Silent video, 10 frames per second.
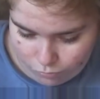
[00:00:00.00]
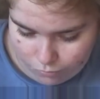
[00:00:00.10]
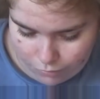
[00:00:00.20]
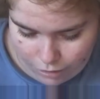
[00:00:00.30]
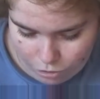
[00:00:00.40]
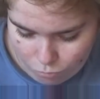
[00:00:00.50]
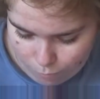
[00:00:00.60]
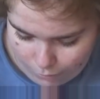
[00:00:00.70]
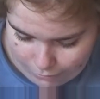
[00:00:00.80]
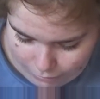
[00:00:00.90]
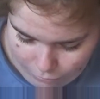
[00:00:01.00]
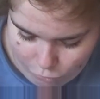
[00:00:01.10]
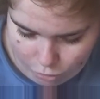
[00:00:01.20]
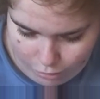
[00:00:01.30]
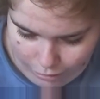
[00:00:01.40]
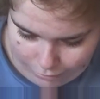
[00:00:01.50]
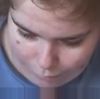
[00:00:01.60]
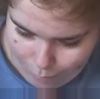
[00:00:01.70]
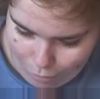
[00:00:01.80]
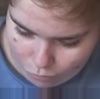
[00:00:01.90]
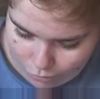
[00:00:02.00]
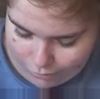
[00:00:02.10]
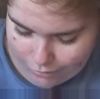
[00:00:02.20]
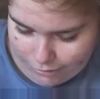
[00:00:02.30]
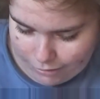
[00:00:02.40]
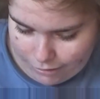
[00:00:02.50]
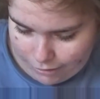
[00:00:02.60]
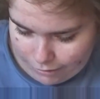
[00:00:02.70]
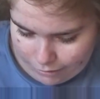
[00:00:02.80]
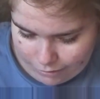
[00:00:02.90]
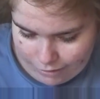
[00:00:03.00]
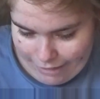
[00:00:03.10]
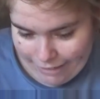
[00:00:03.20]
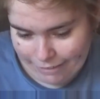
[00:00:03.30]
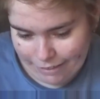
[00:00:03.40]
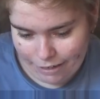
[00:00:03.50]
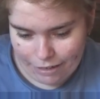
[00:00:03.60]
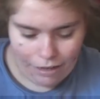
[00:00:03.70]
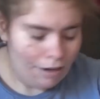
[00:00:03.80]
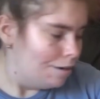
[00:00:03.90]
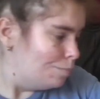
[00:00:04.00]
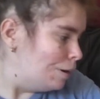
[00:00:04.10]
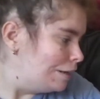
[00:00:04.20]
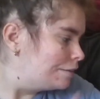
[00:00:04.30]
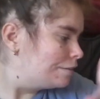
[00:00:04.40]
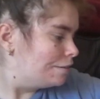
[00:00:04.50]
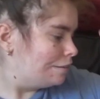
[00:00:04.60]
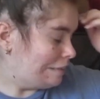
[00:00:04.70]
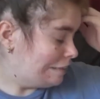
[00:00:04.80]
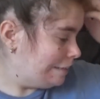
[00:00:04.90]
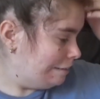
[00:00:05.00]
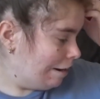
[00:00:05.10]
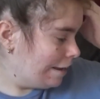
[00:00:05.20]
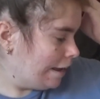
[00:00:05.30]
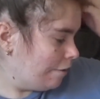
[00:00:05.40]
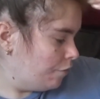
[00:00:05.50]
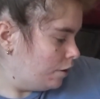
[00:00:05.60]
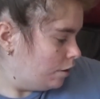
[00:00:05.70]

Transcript: I completely forgot about that. But here I have